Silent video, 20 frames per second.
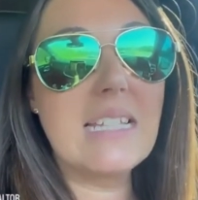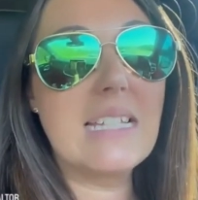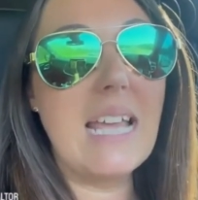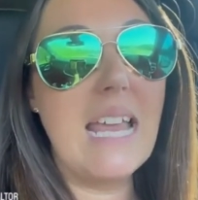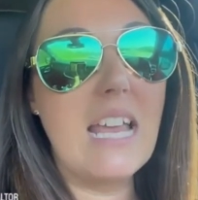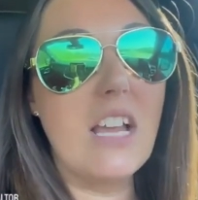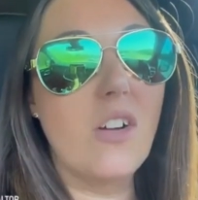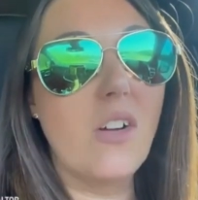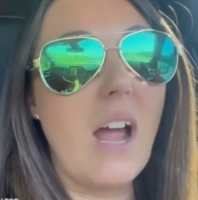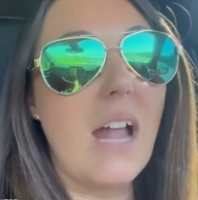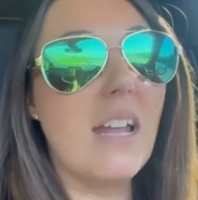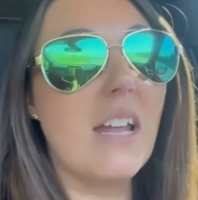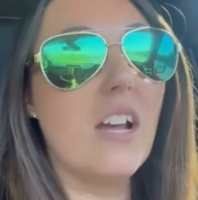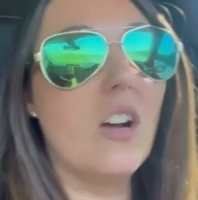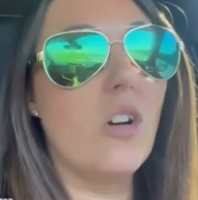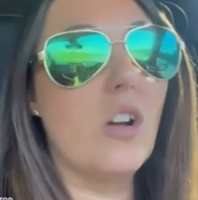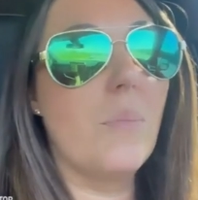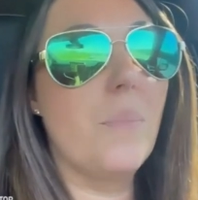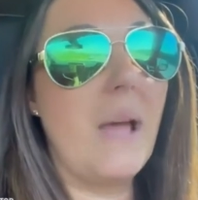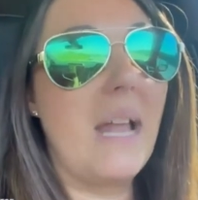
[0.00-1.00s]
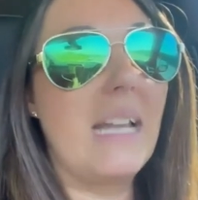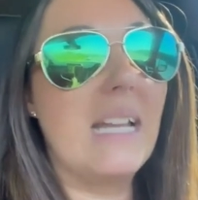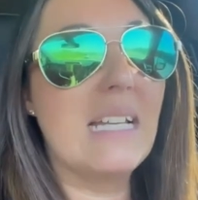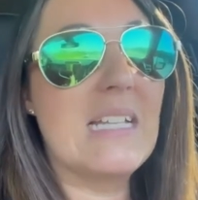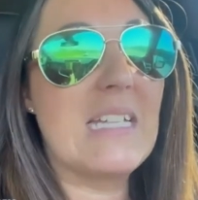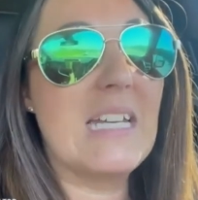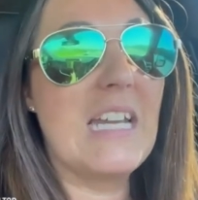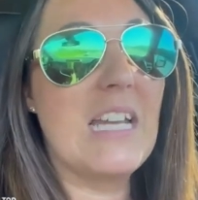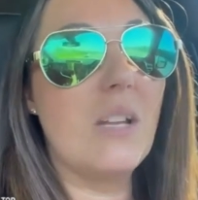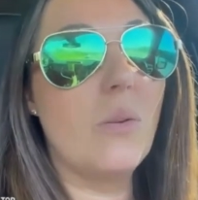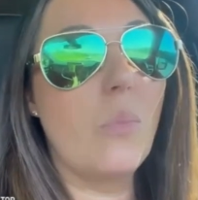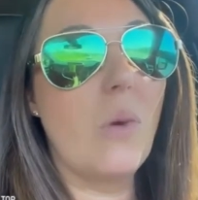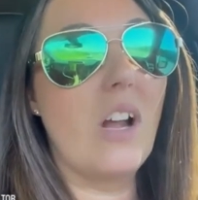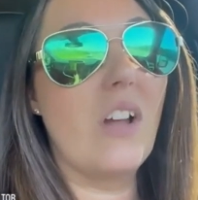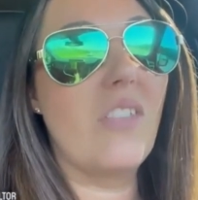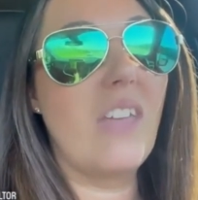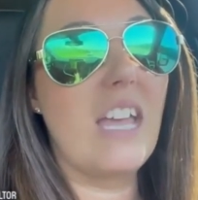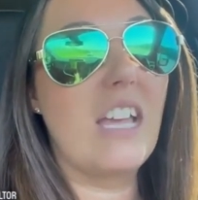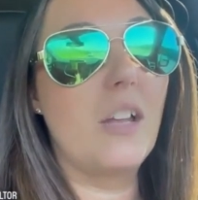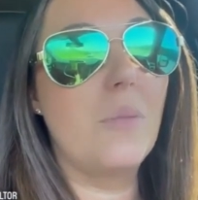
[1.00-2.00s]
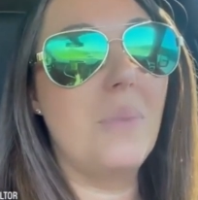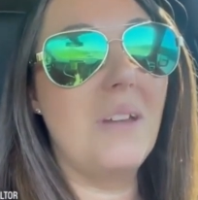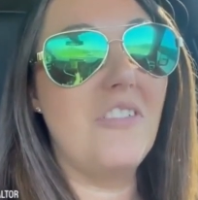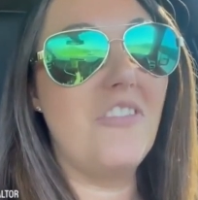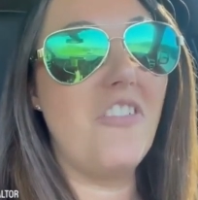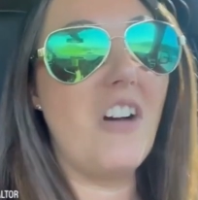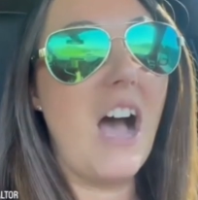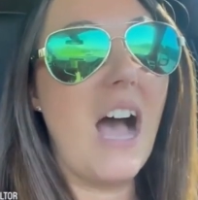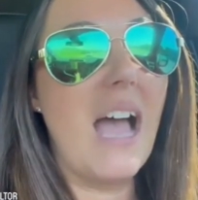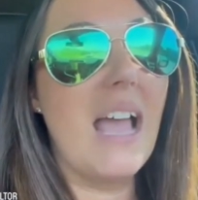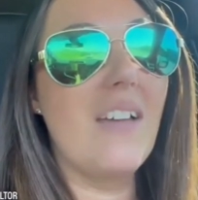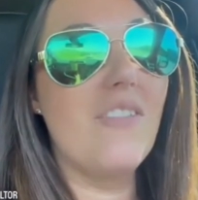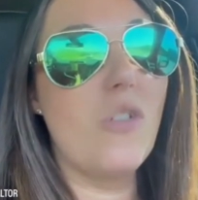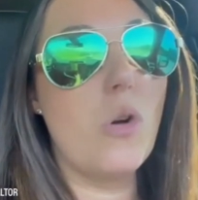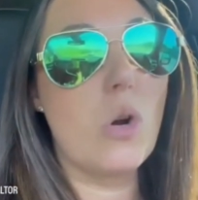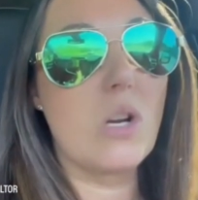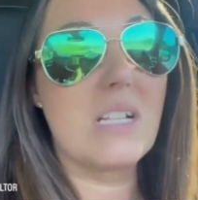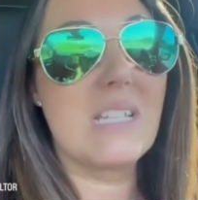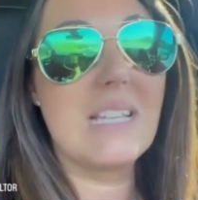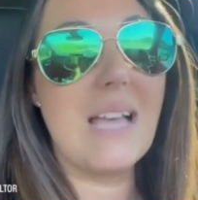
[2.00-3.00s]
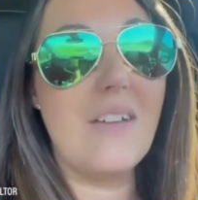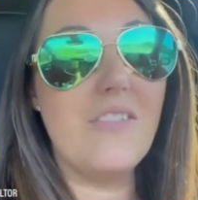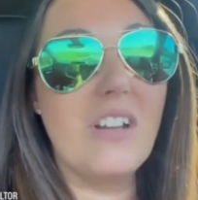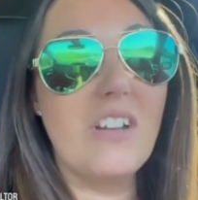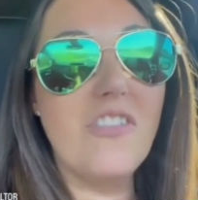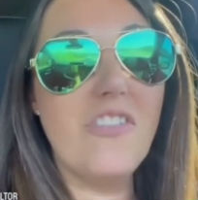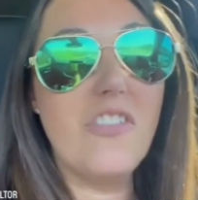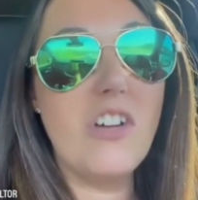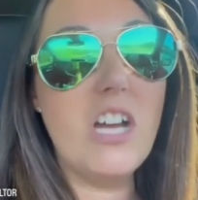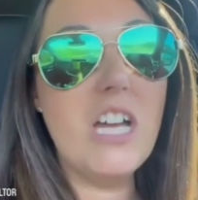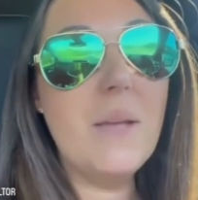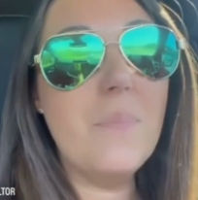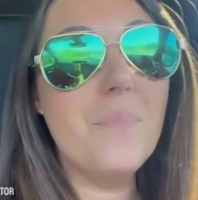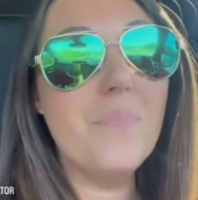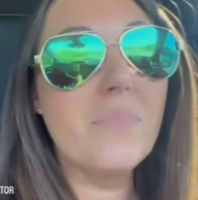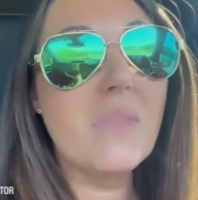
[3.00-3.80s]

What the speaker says: say, Gretna or Bennington, where they could be 5 or 7 foot.